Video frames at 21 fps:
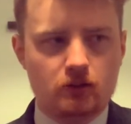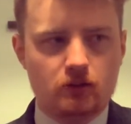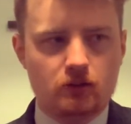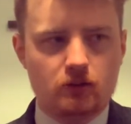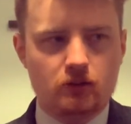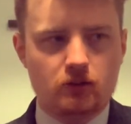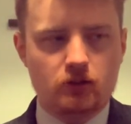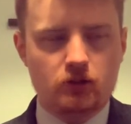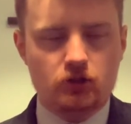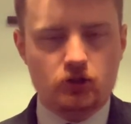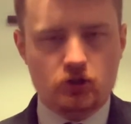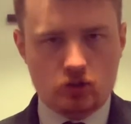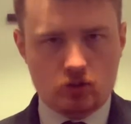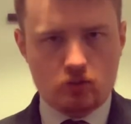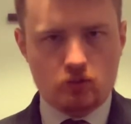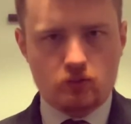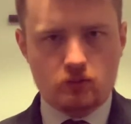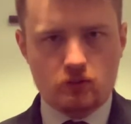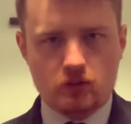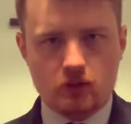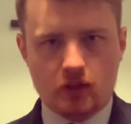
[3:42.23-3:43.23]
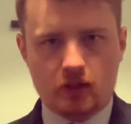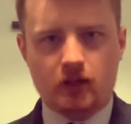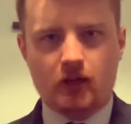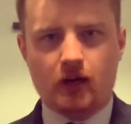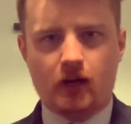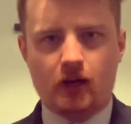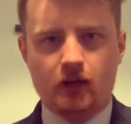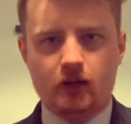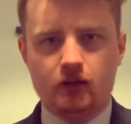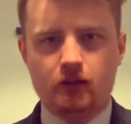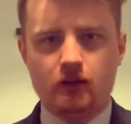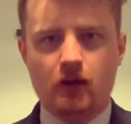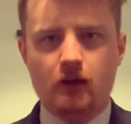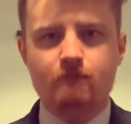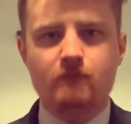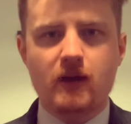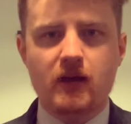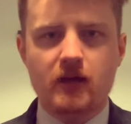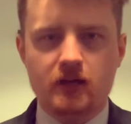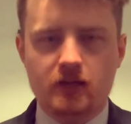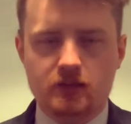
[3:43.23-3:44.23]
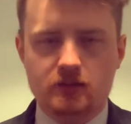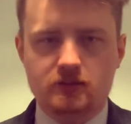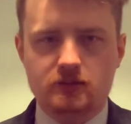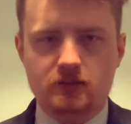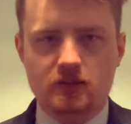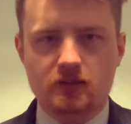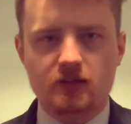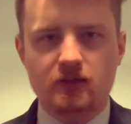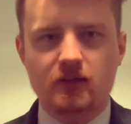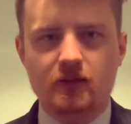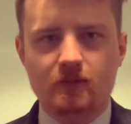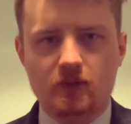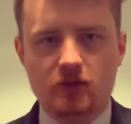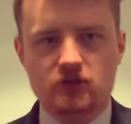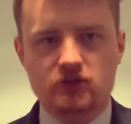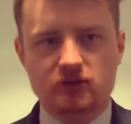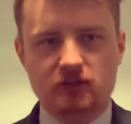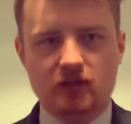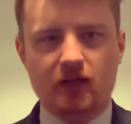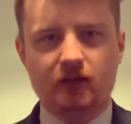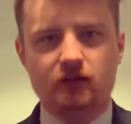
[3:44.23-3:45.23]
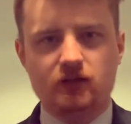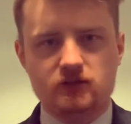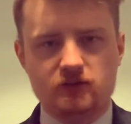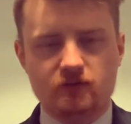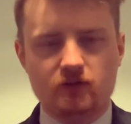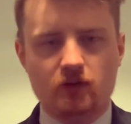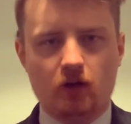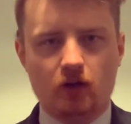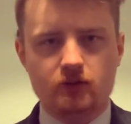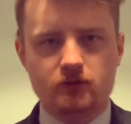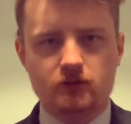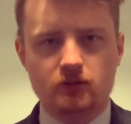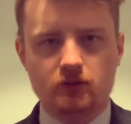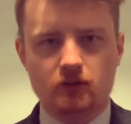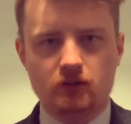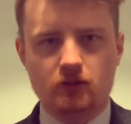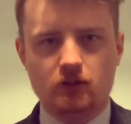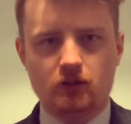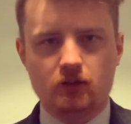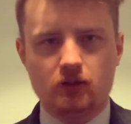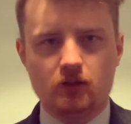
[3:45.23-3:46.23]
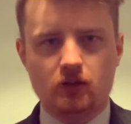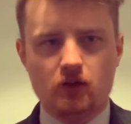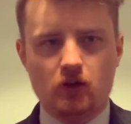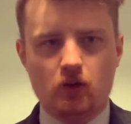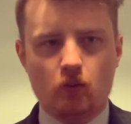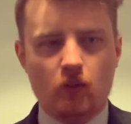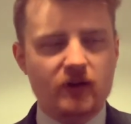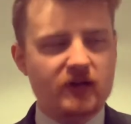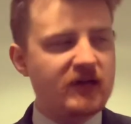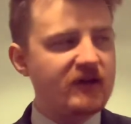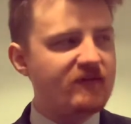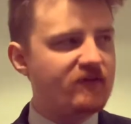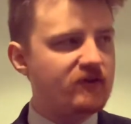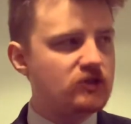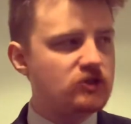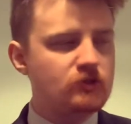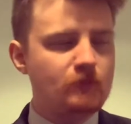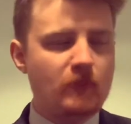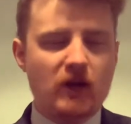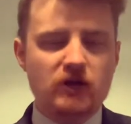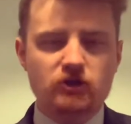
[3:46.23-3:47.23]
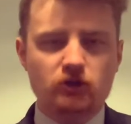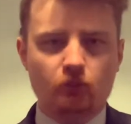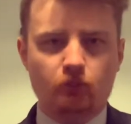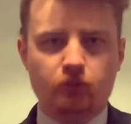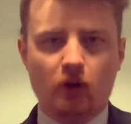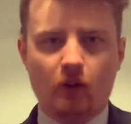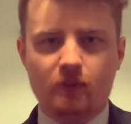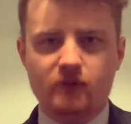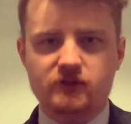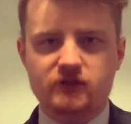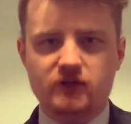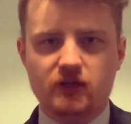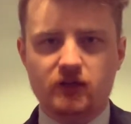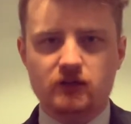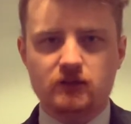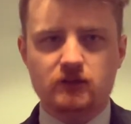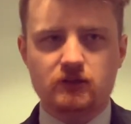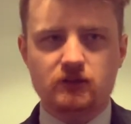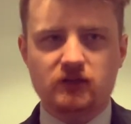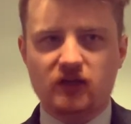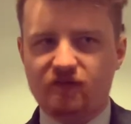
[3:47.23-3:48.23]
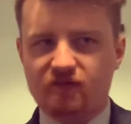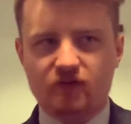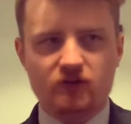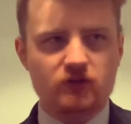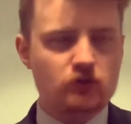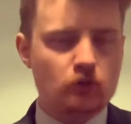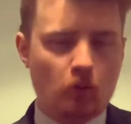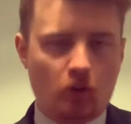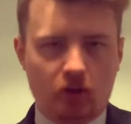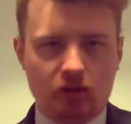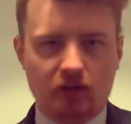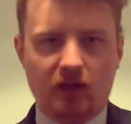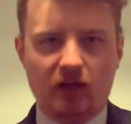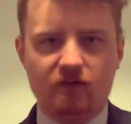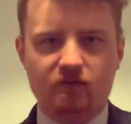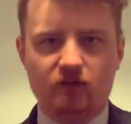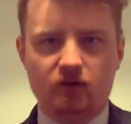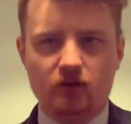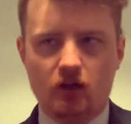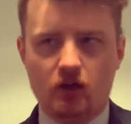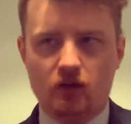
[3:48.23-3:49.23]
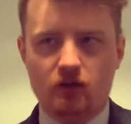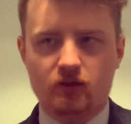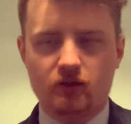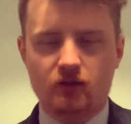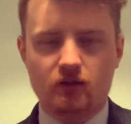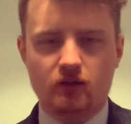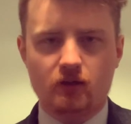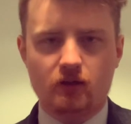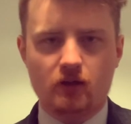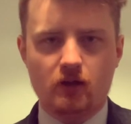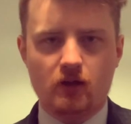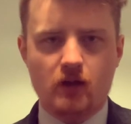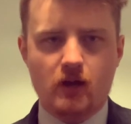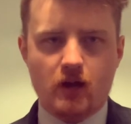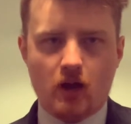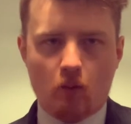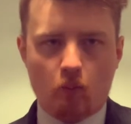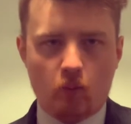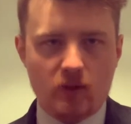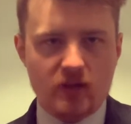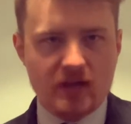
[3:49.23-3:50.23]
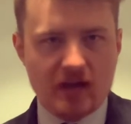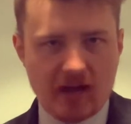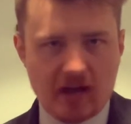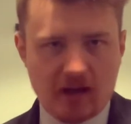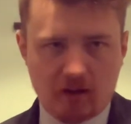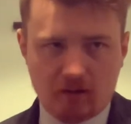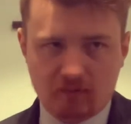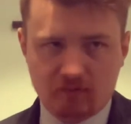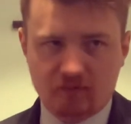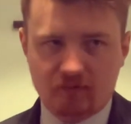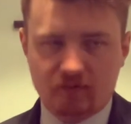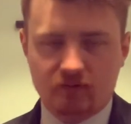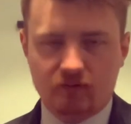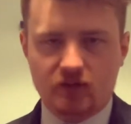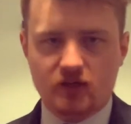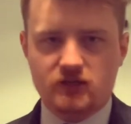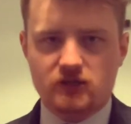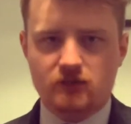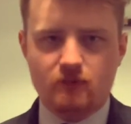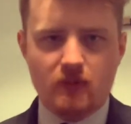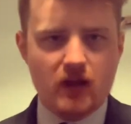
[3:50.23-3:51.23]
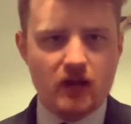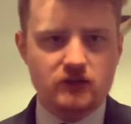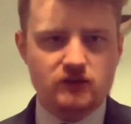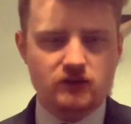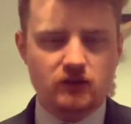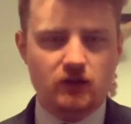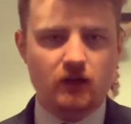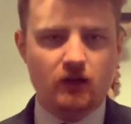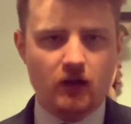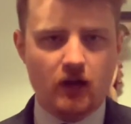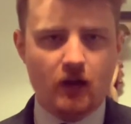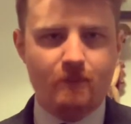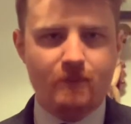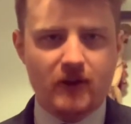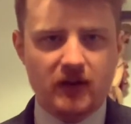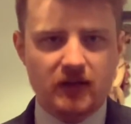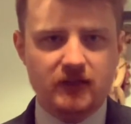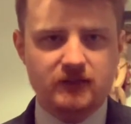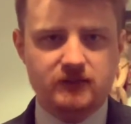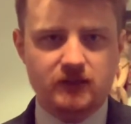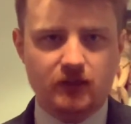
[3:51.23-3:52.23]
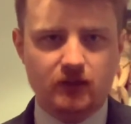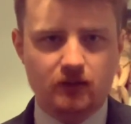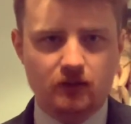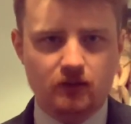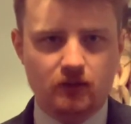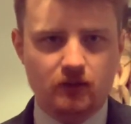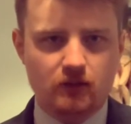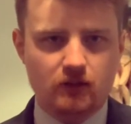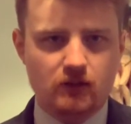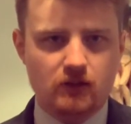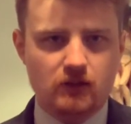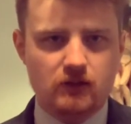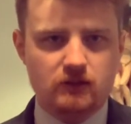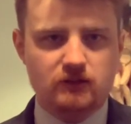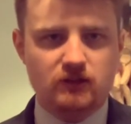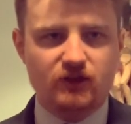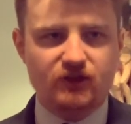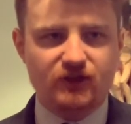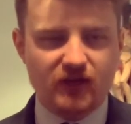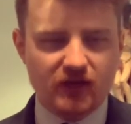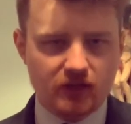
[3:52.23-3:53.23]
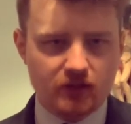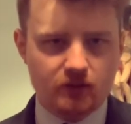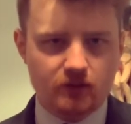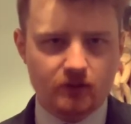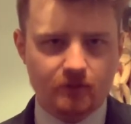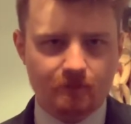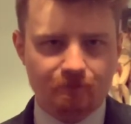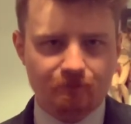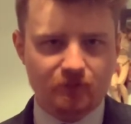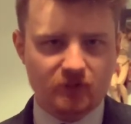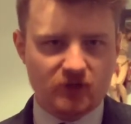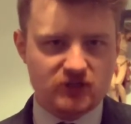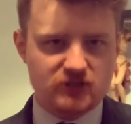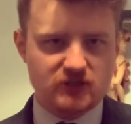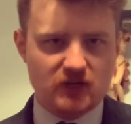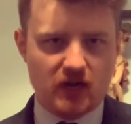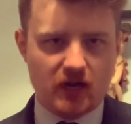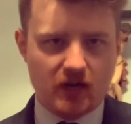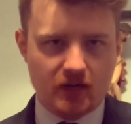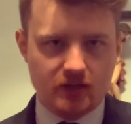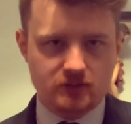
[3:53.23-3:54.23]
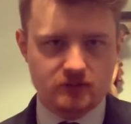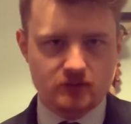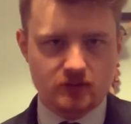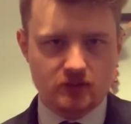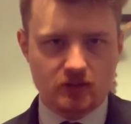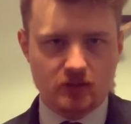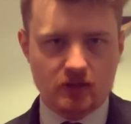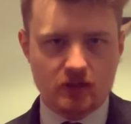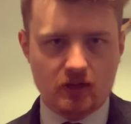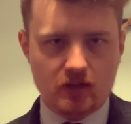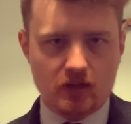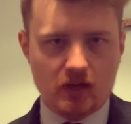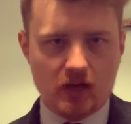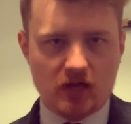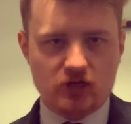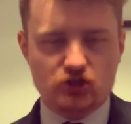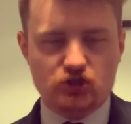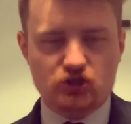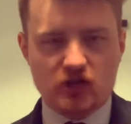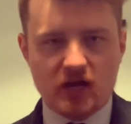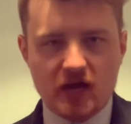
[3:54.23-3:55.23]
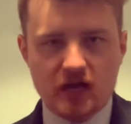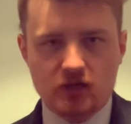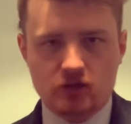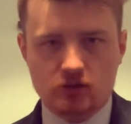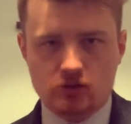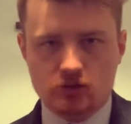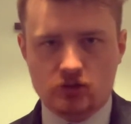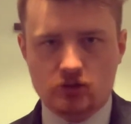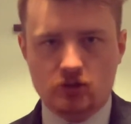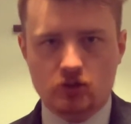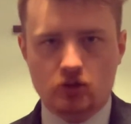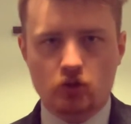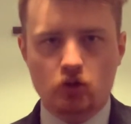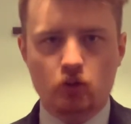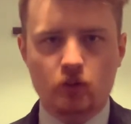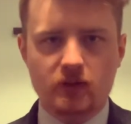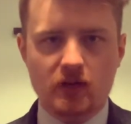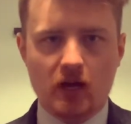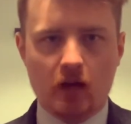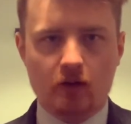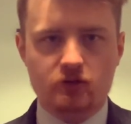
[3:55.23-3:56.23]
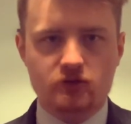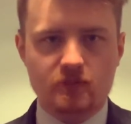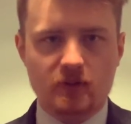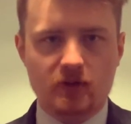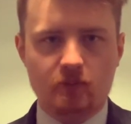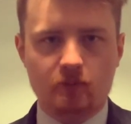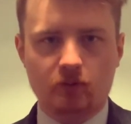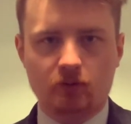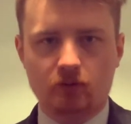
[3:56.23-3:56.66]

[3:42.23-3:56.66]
You and I are made in the image and likeness of God. We're given special properties different to all life on earth. And we have this amazing ability to think, decide, and change who we are as people.